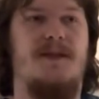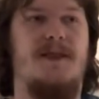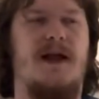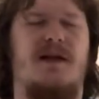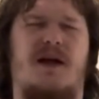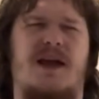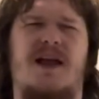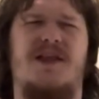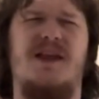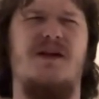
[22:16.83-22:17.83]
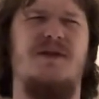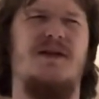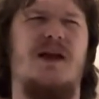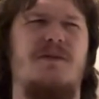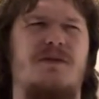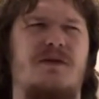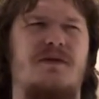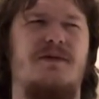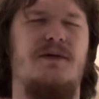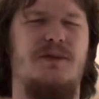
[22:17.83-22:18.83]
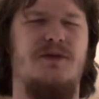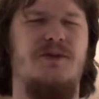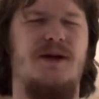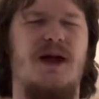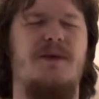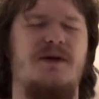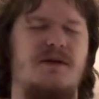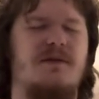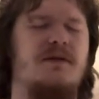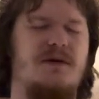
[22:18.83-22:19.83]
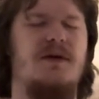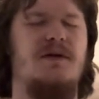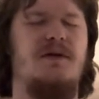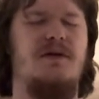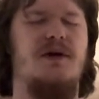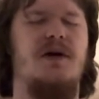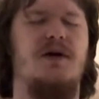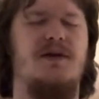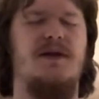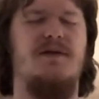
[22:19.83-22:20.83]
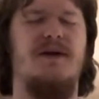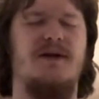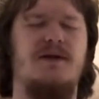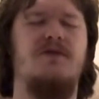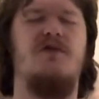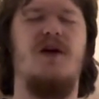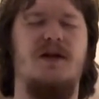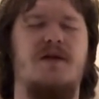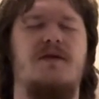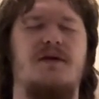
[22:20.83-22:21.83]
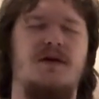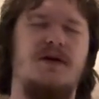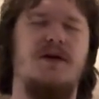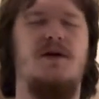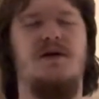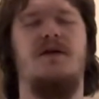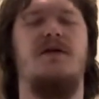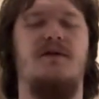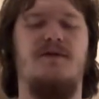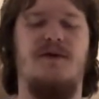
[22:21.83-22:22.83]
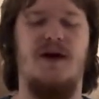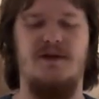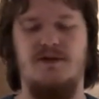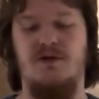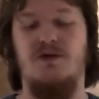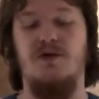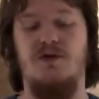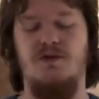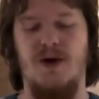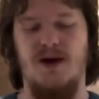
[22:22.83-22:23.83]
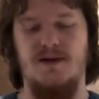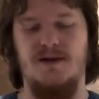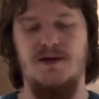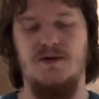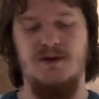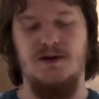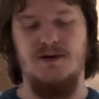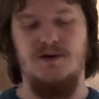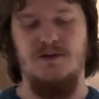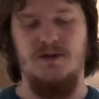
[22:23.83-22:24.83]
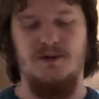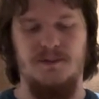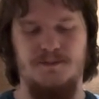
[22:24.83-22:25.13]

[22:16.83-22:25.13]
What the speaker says: I can't think of an example of someone doing that, but you could theoretically try to find new ways to use these tools.